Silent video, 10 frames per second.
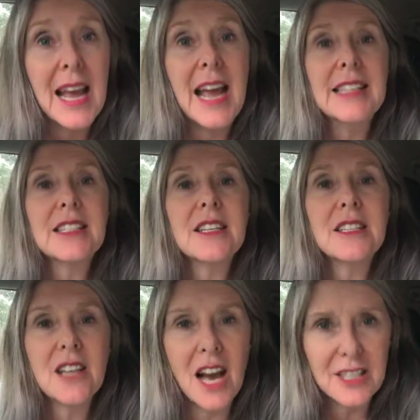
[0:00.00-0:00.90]
and to
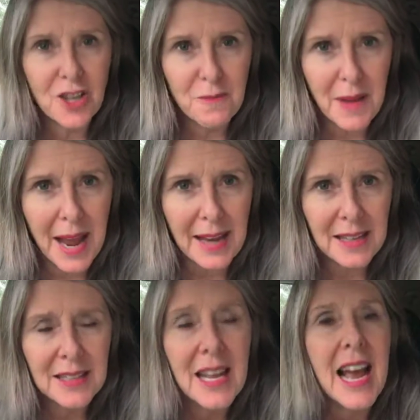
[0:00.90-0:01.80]
not turn
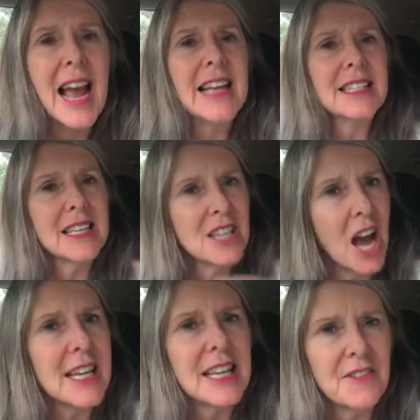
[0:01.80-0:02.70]
back and to
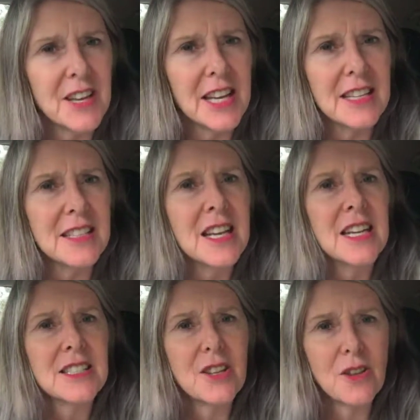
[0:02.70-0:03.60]
not give in
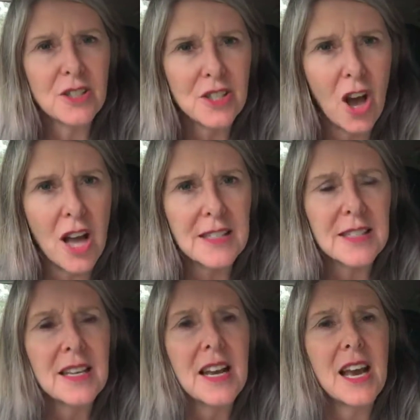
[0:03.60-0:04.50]
to those
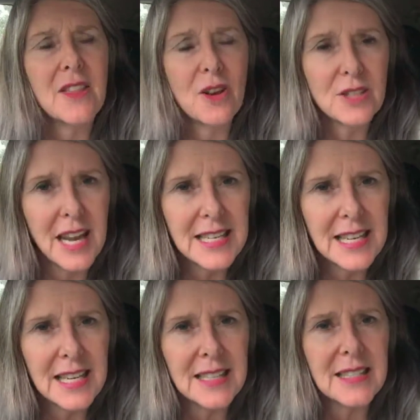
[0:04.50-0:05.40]
thoughts and those
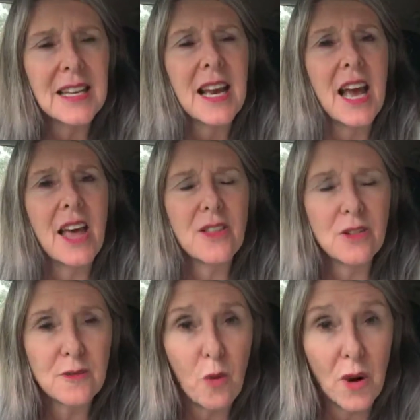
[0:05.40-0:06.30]
ideas and
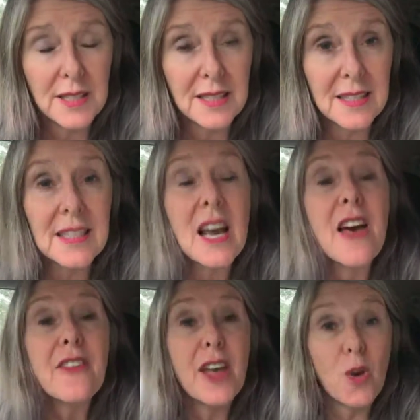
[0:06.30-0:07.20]
those voices
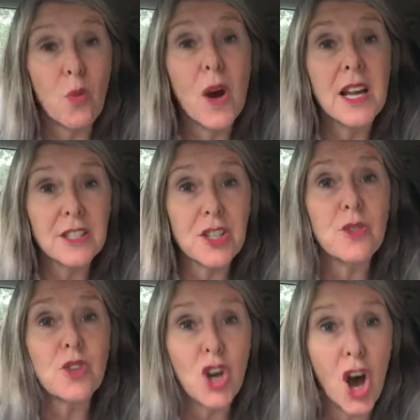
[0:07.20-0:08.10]
that want
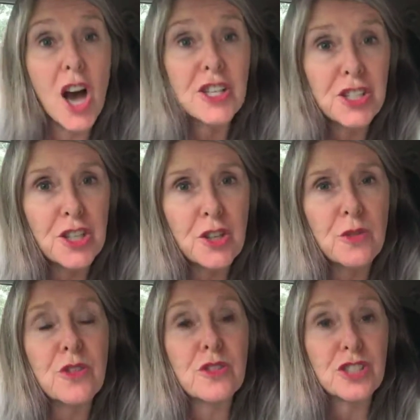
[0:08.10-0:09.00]
to cause
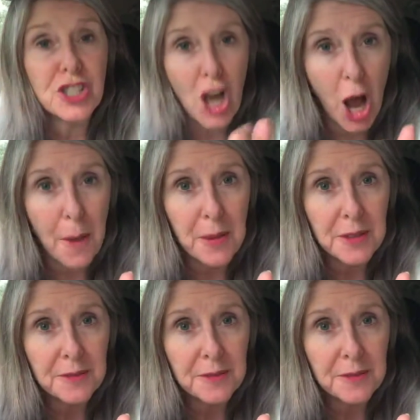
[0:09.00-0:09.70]
you to stop